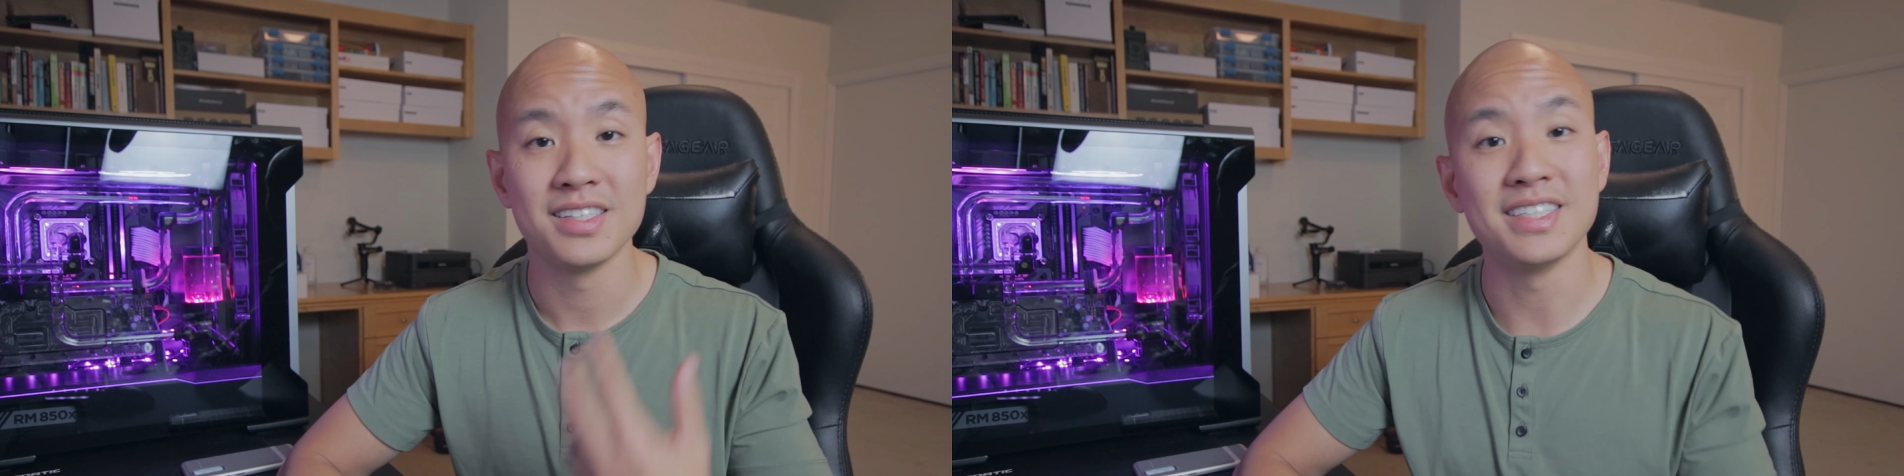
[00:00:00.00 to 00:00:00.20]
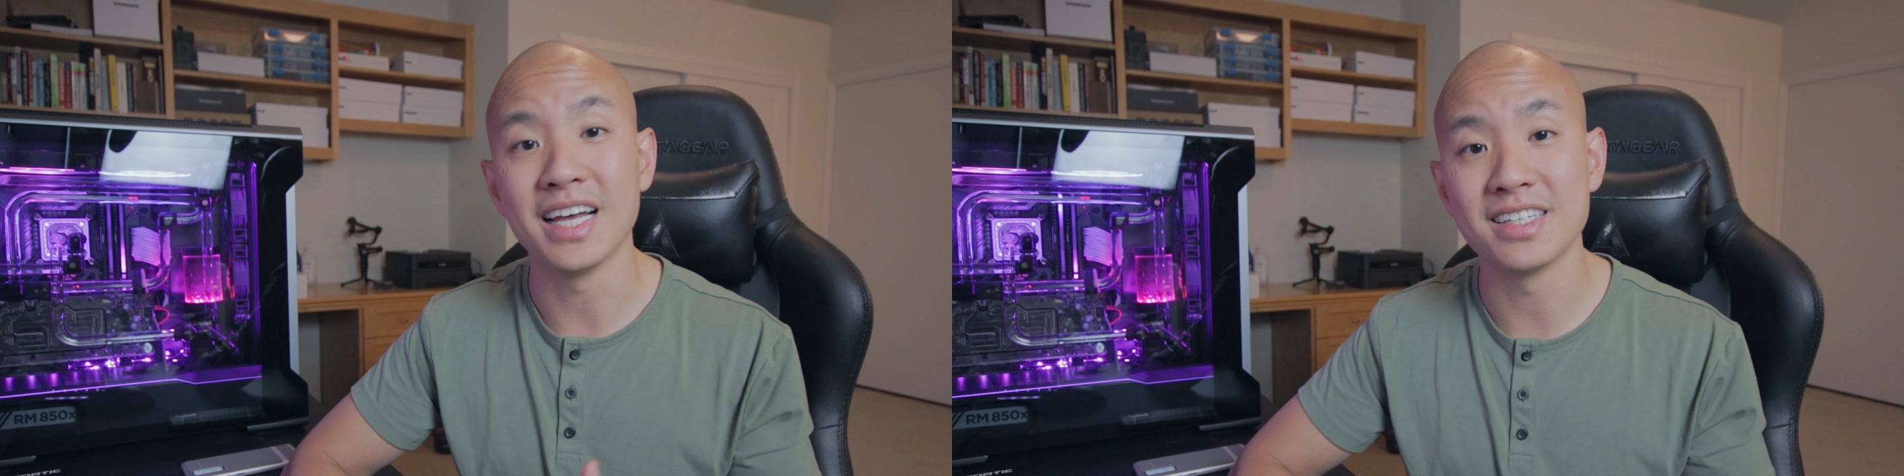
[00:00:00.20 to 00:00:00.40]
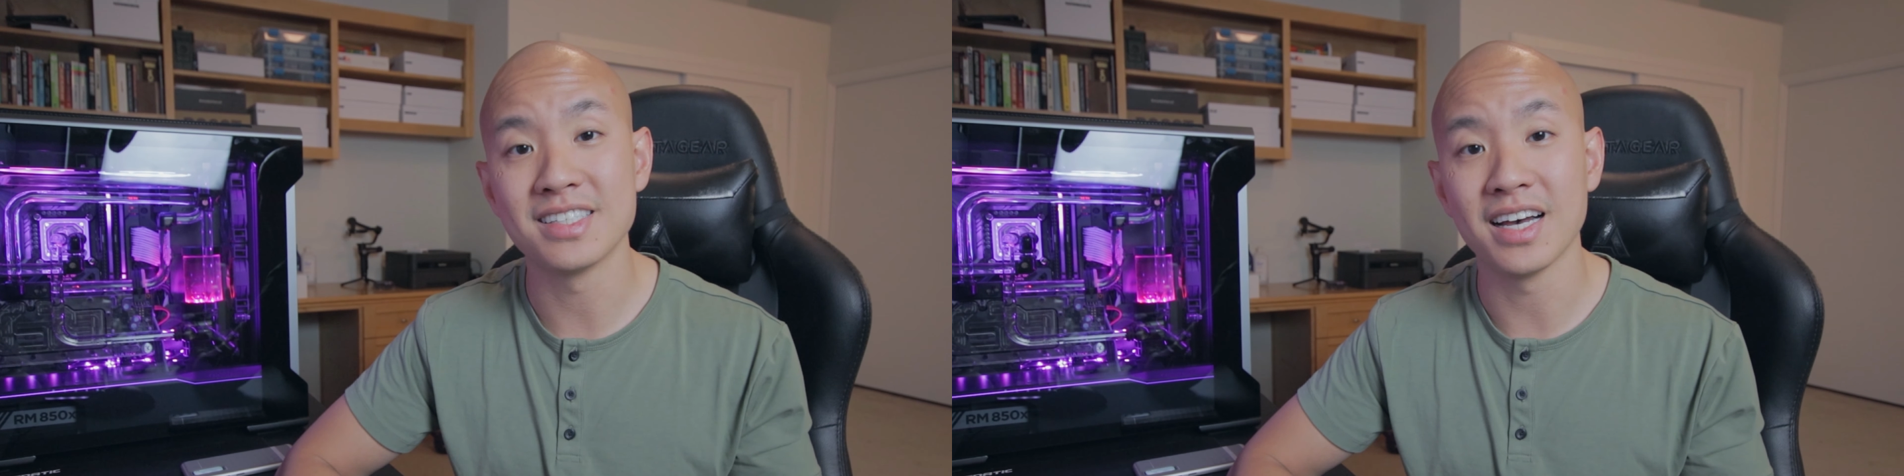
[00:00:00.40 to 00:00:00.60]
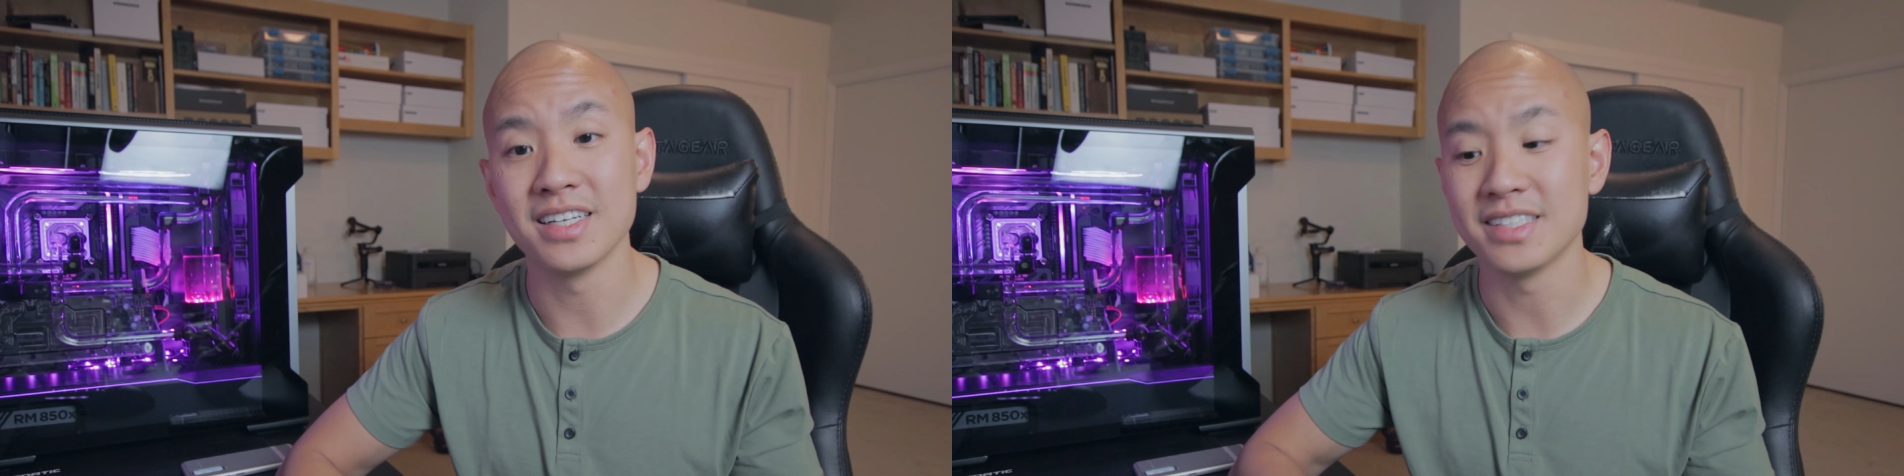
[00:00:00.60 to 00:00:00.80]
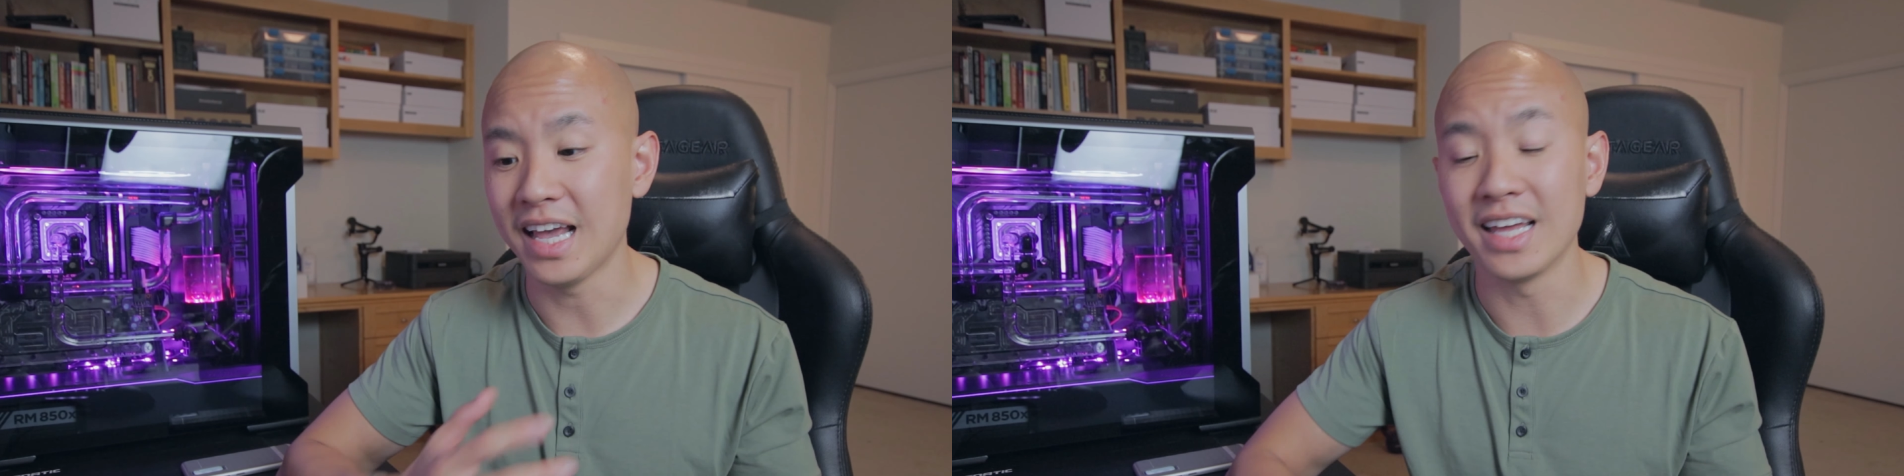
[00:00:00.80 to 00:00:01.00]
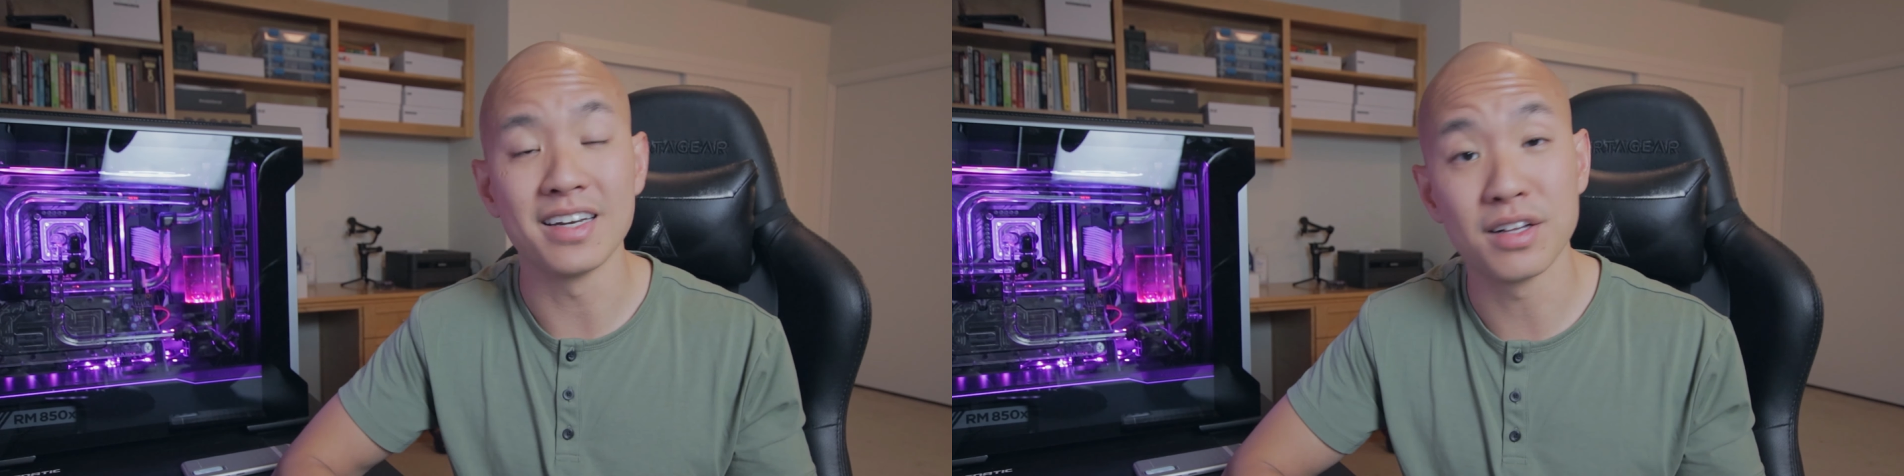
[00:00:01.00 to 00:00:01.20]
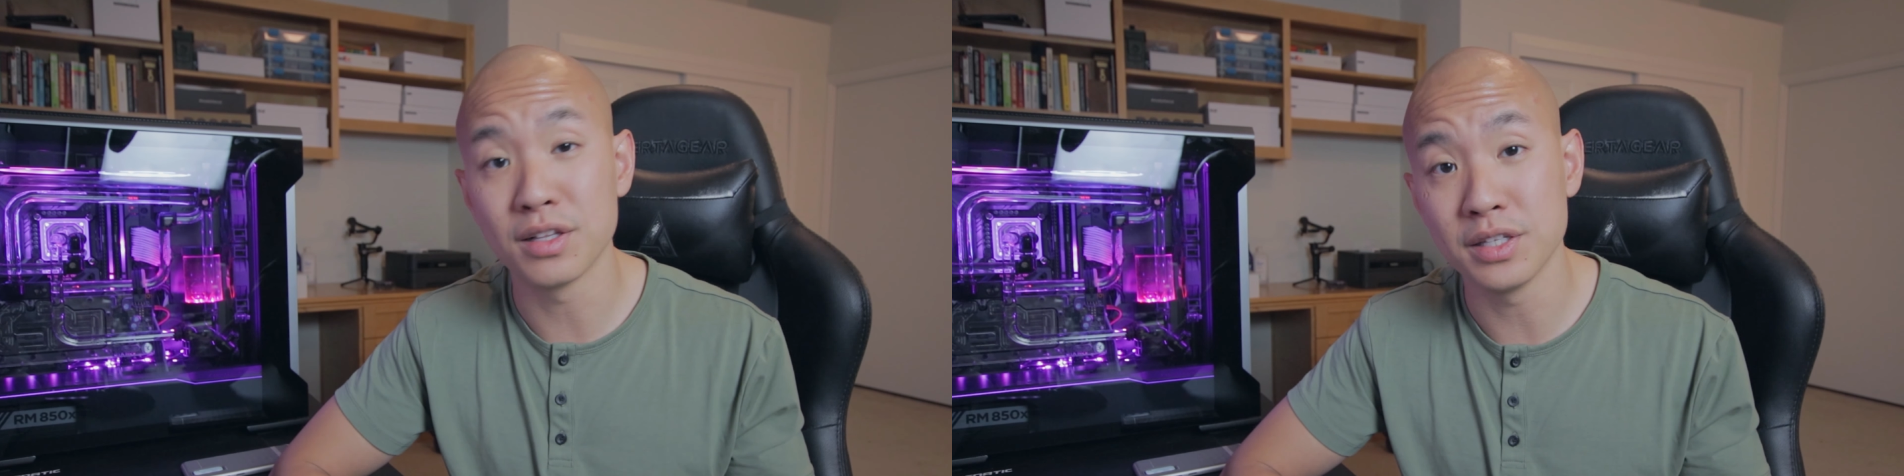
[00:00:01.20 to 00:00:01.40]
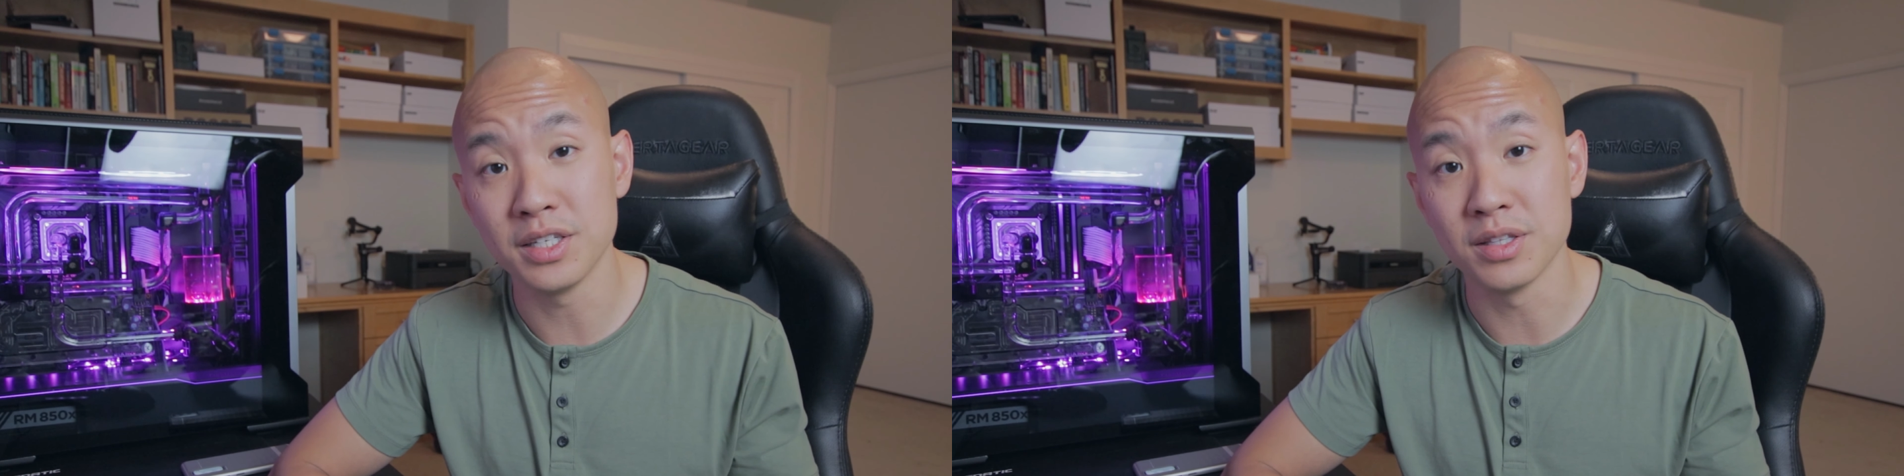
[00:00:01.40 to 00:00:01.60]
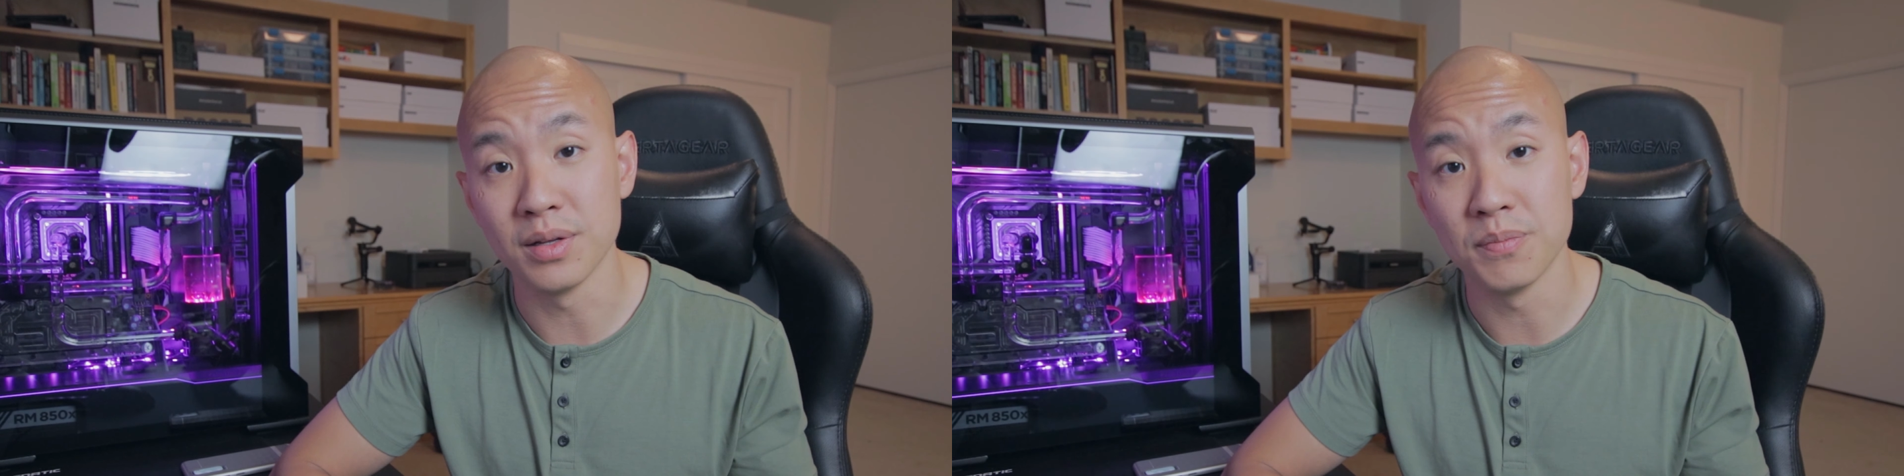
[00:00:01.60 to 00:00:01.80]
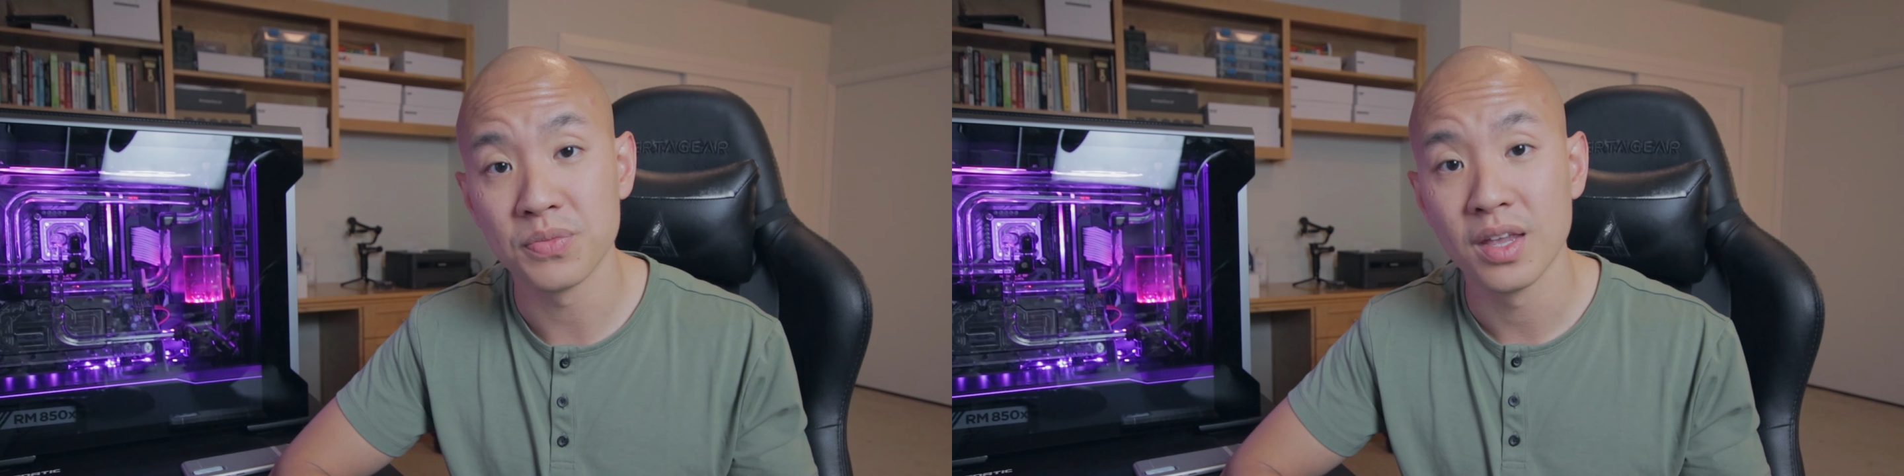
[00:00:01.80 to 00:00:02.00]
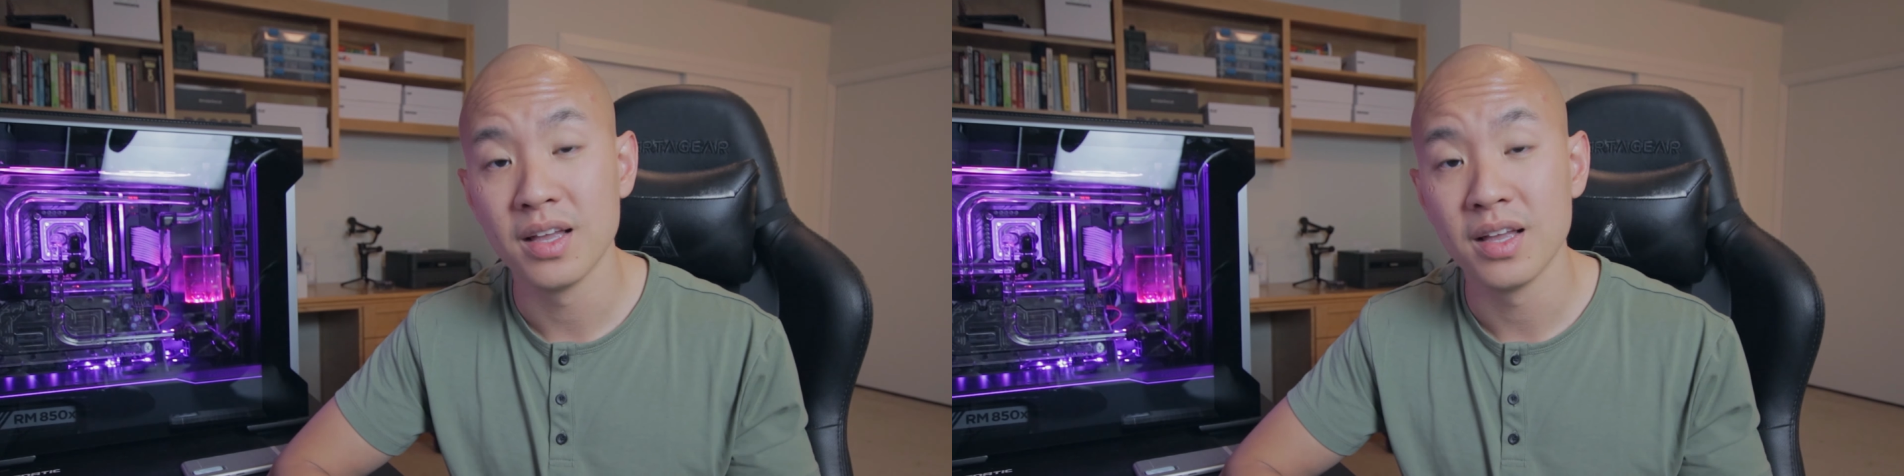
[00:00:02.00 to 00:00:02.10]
sanitize, and clean them.